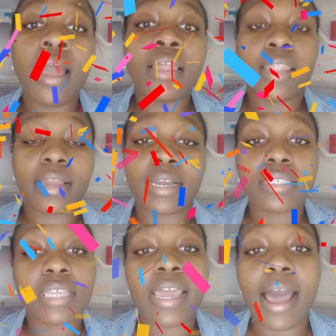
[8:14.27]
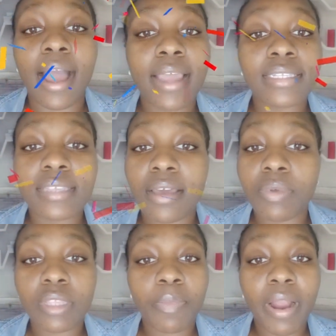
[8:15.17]
Like I said
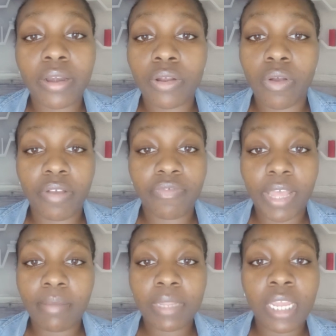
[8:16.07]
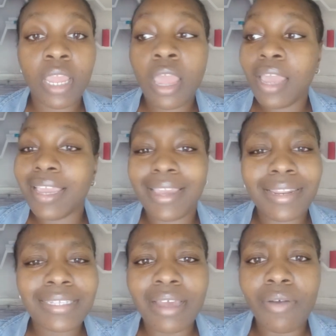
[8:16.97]
with a partner or family, it
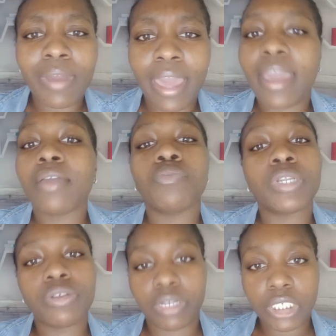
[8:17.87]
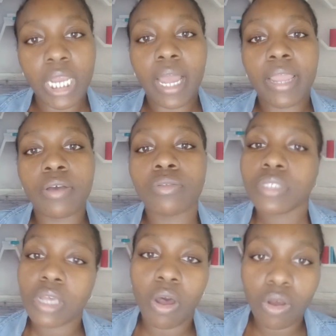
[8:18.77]
is okay when you're a child
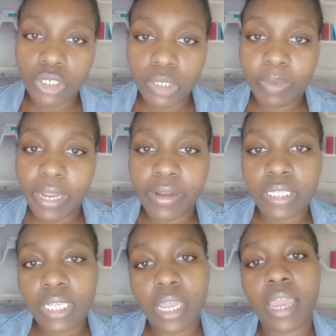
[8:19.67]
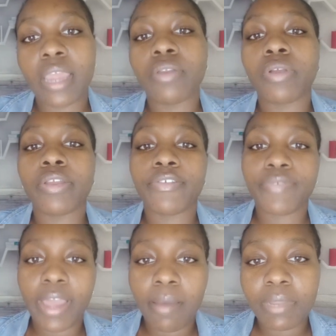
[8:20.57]
to hold your parents' hand or your
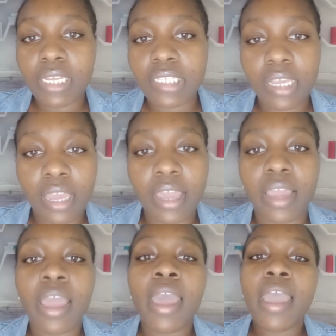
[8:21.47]
family's hand.